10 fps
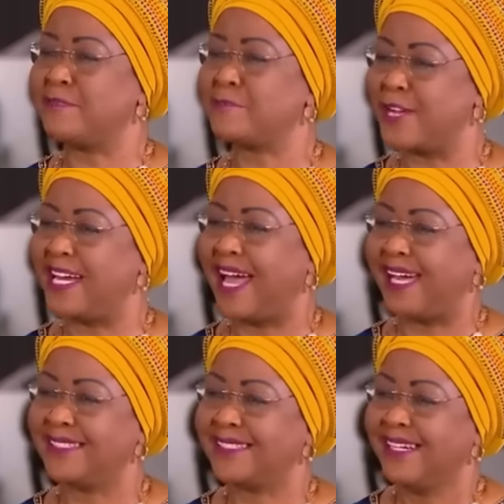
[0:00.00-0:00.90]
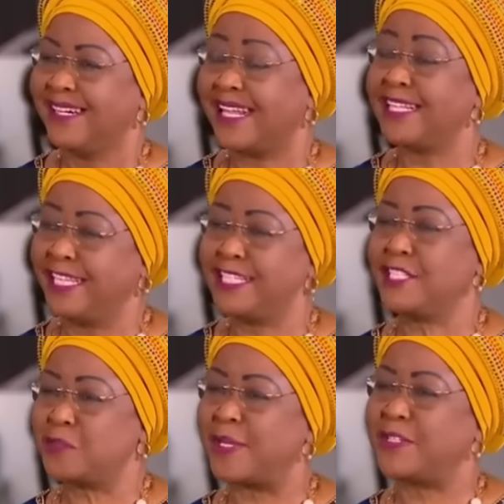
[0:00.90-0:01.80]
them realize that this
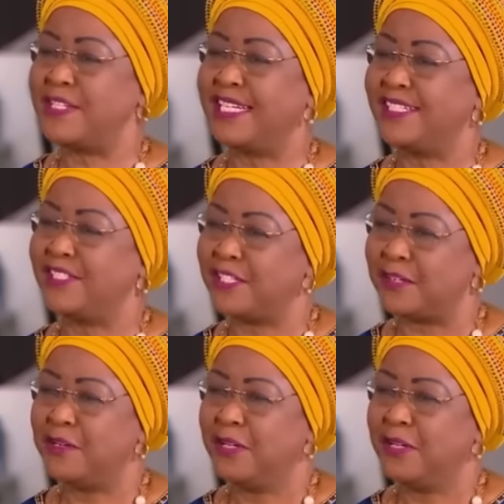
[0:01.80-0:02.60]
is what you need to do.